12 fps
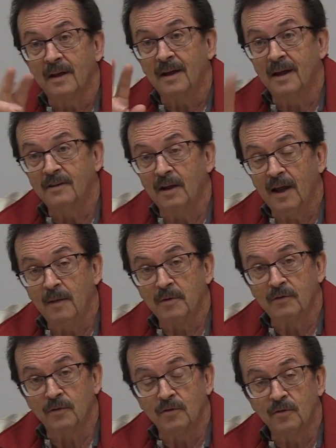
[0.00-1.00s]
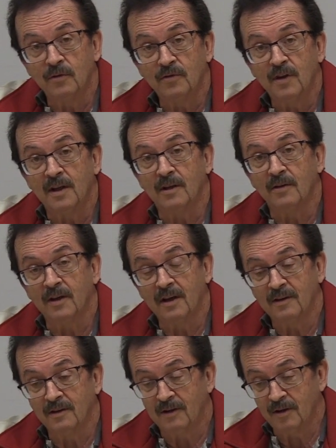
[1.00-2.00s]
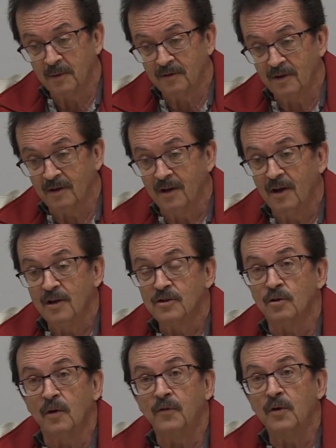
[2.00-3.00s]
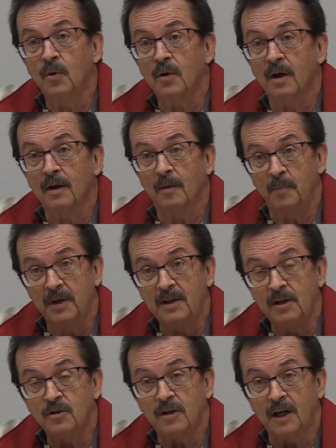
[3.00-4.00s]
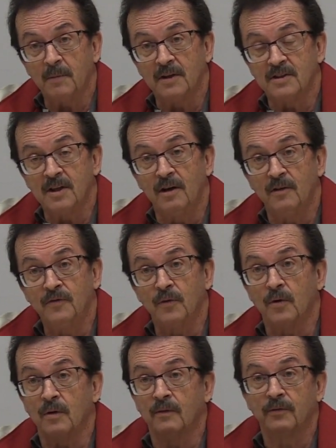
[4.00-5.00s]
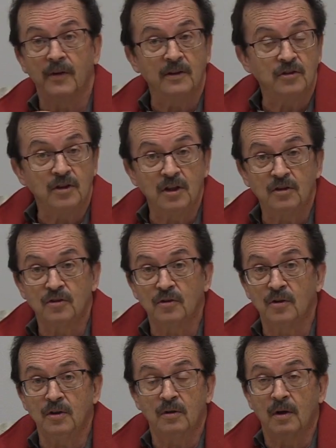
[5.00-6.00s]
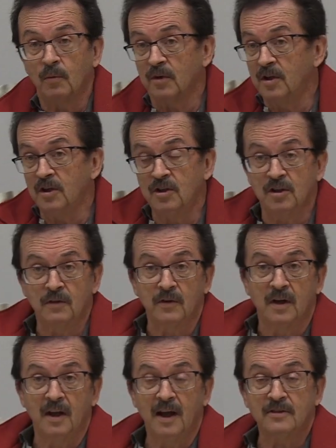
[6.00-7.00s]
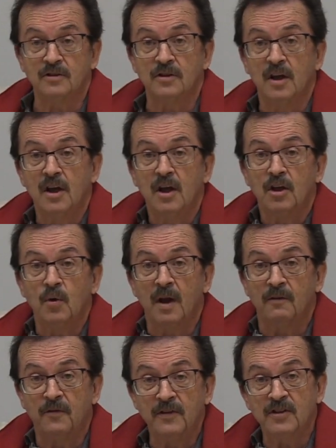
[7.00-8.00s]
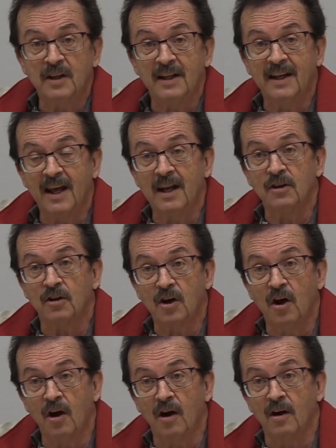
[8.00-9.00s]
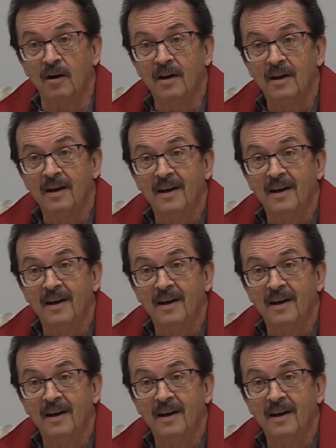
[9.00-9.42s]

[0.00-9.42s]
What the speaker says: kids at Abbotsford Junior stayed there, and the kids at Clearburg stayed there. So if you were a PE teacher like myself, or a French teacher, and you were teaching different classes, you had to physically get in your car